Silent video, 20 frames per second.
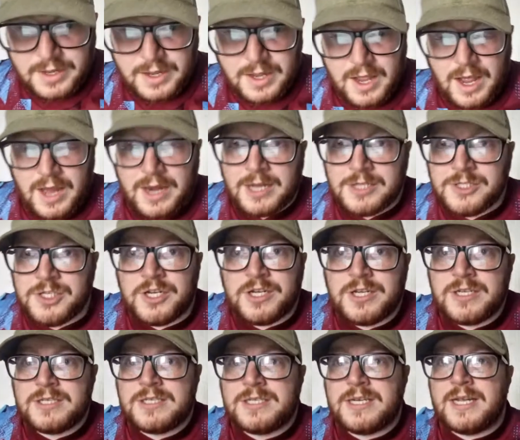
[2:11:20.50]
And as you
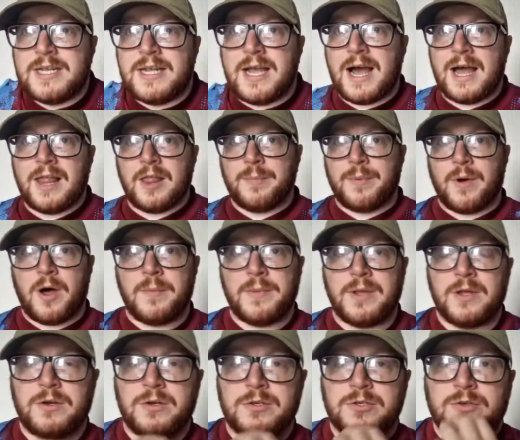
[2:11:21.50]
can see at the bottom of
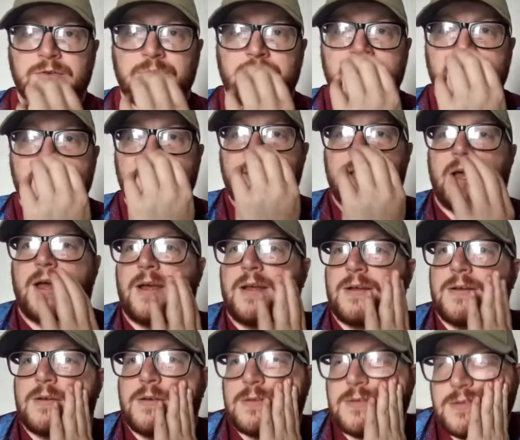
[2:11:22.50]
your screen,
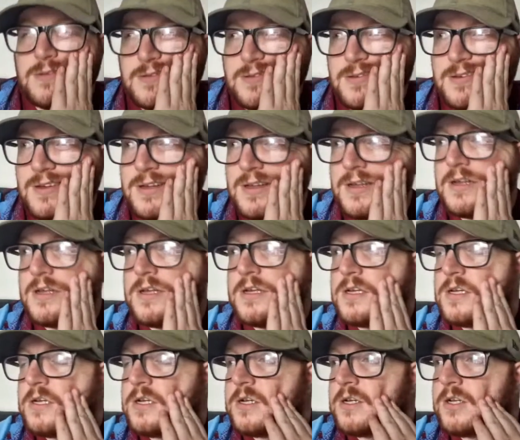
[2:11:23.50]

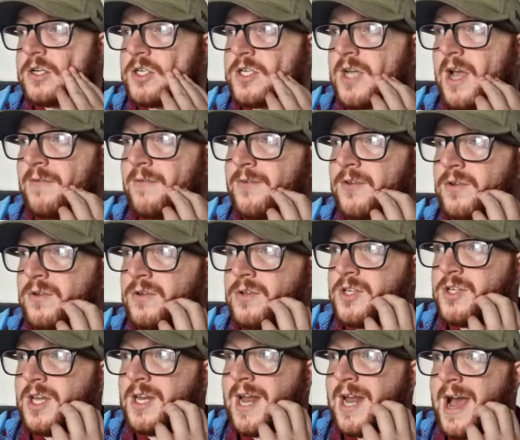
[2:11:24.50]
Sheffield
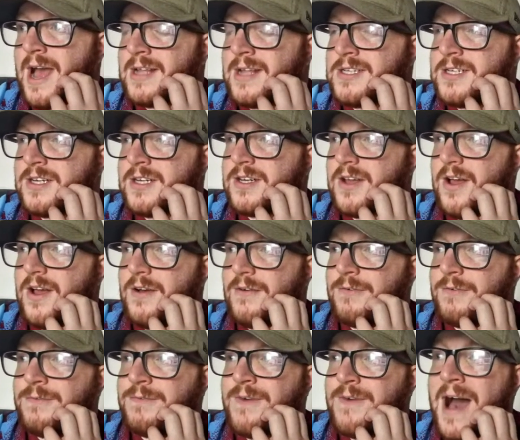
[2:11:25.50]
United
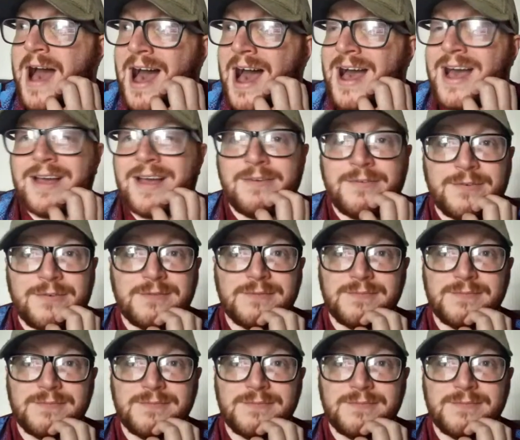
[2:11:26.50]
5.